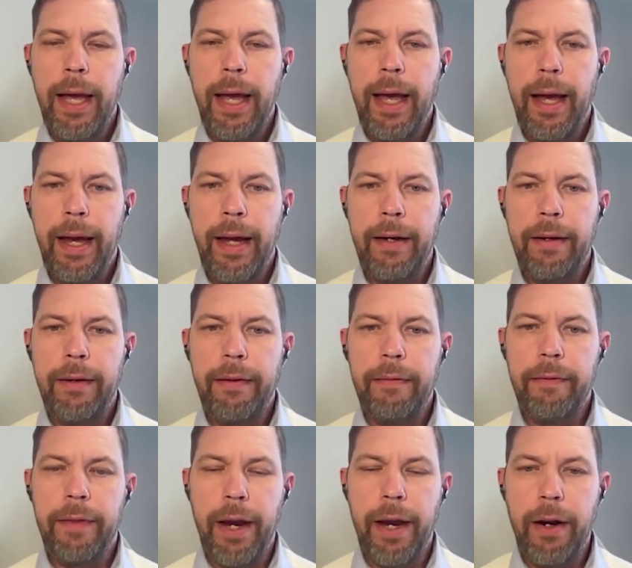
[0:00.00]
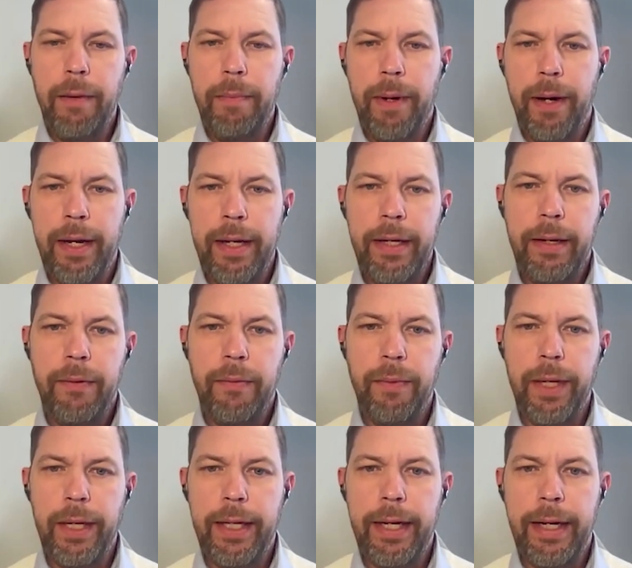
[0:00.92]
and thereby
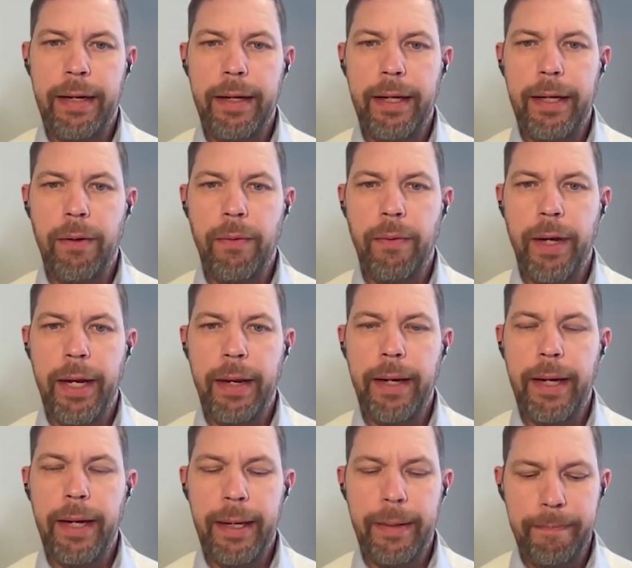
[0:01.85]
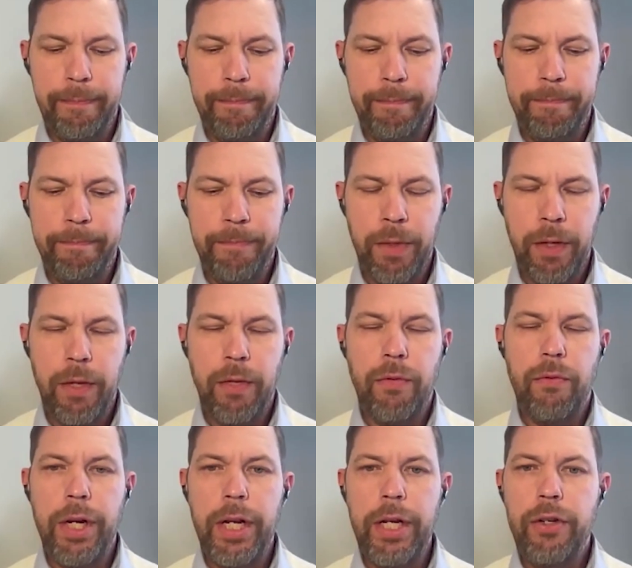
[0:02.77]
we can, in a way, um,
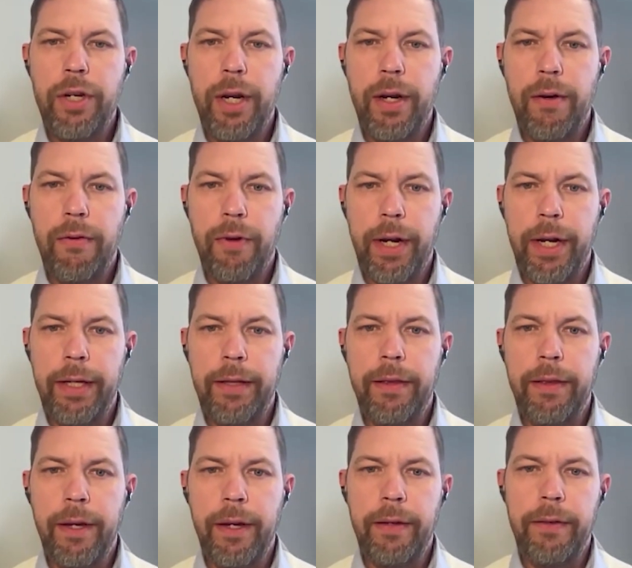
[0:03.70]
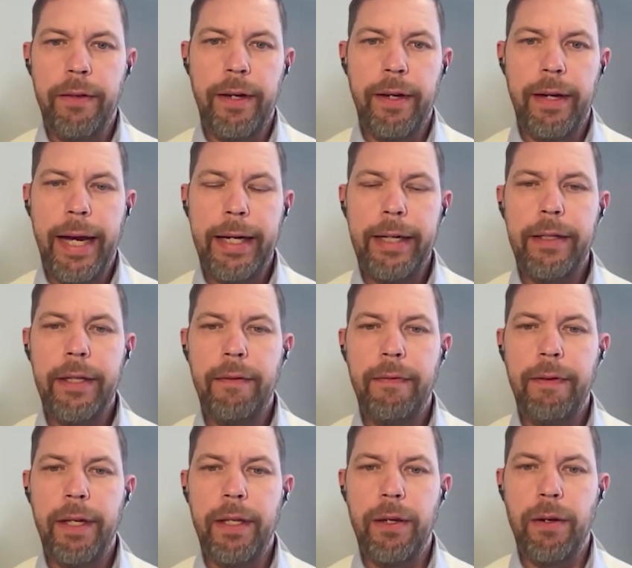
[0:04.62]
regenerate the the
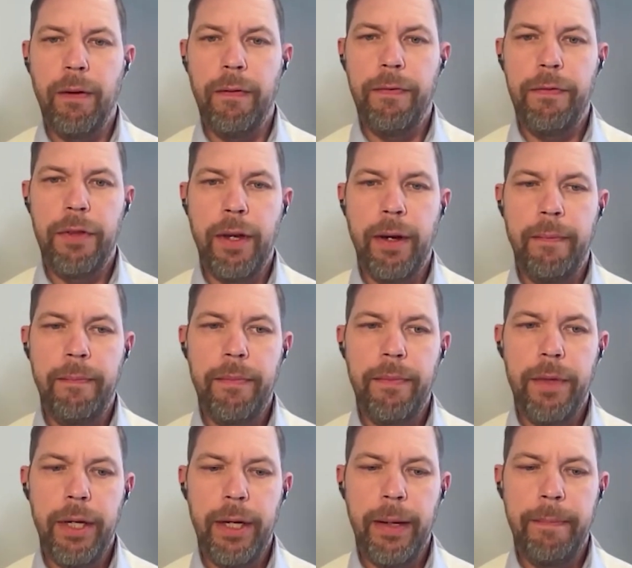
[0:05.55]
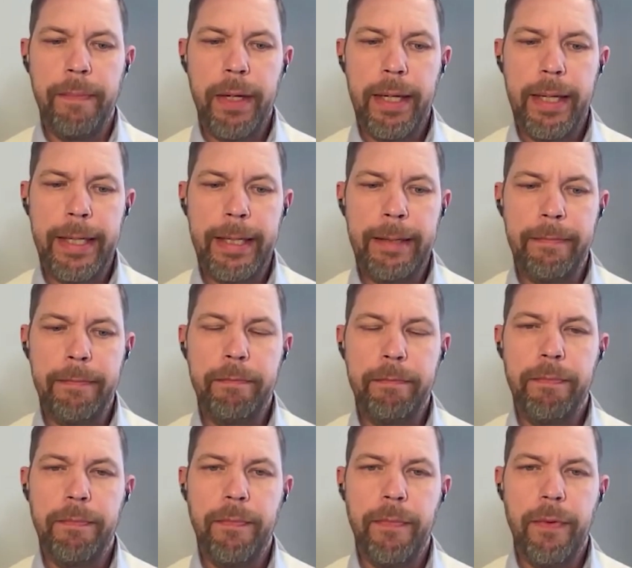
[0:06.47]
activity of the the um,
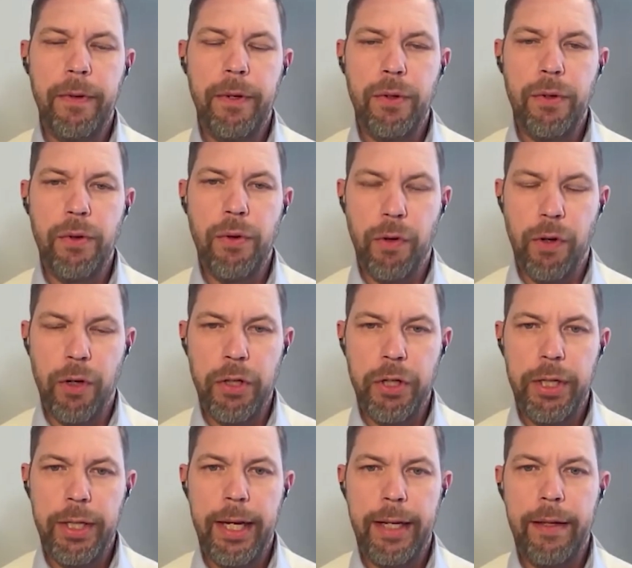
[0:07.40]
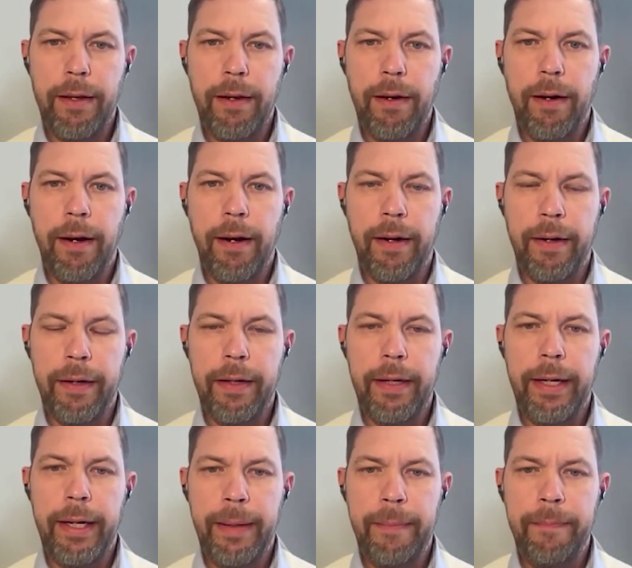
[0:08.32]
neurons that are
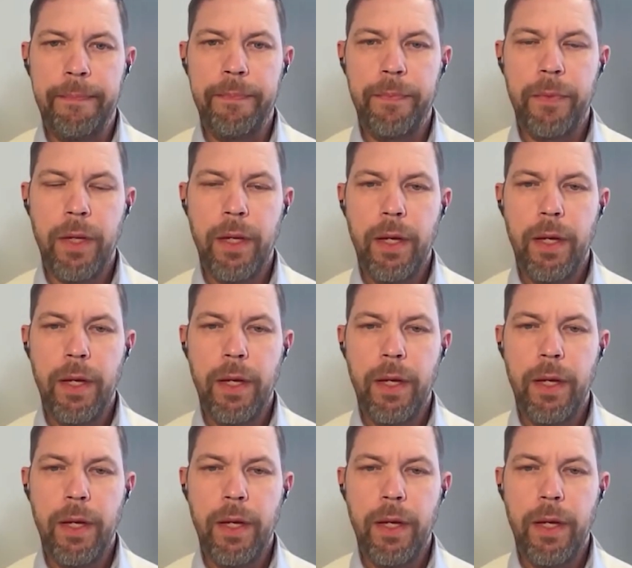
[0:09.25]
um,